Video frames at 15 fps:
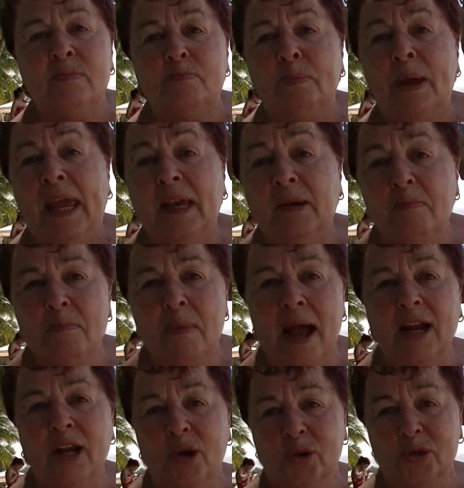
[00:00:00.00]
pick
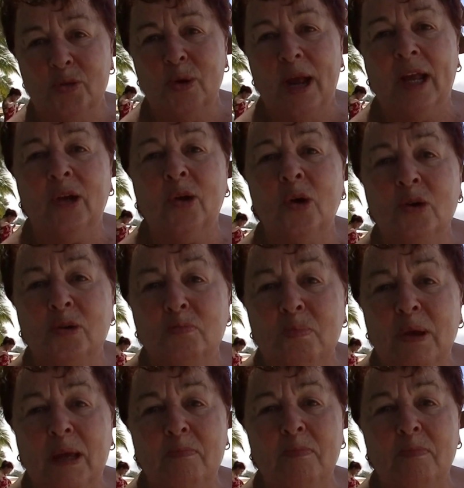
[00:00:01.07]
mangoes, where I could pick